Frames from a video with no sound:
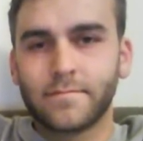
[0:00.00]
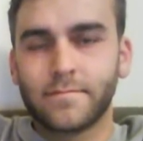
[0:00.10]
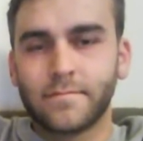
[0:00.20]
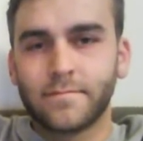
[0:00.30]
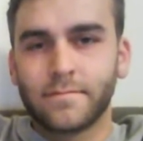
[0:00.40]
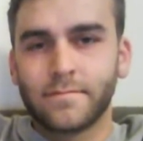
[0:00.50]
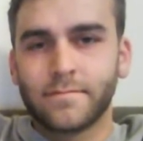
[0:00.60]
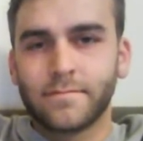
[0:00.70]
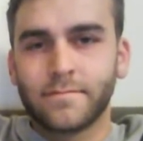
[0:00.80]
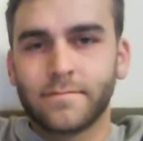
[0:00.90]

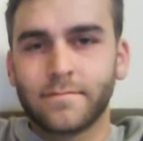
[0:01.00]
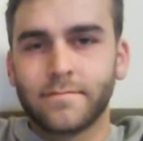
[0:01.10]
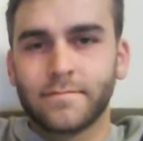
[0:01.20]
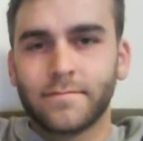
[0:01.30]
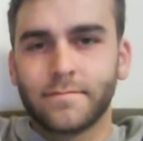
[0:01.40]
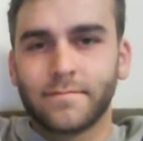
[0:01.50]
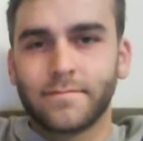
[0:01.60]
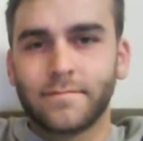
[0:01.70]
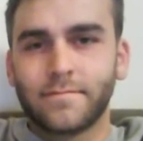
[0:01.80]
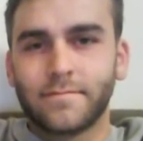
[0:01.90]

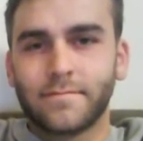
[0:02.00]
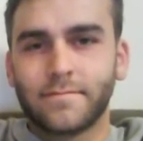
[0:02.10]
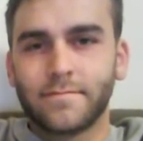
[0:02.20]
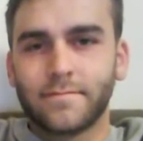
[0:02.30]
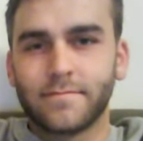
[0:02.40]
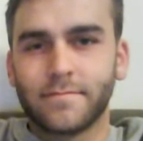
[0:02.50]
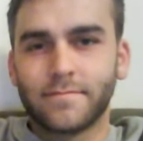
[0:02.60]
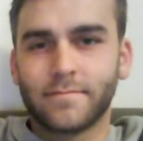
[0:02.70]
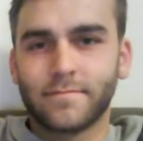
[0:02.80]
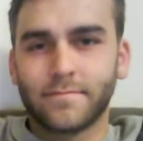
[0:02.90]

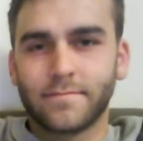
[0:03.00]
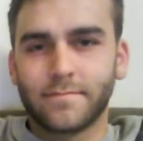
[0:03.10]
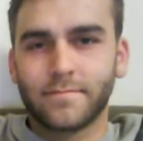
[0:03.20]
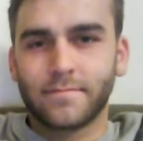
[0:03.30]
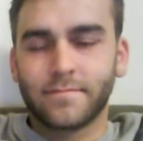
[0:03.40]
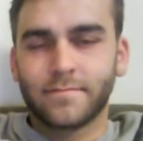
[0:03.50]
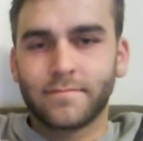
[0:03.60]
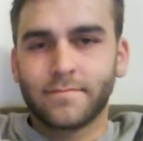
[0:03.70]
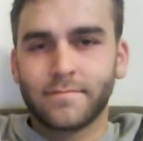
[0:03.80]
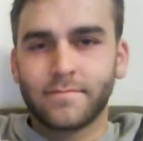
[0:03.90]

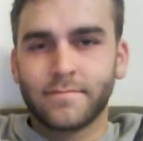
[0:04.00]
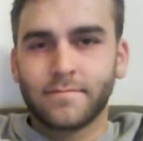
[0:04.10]
[no speech]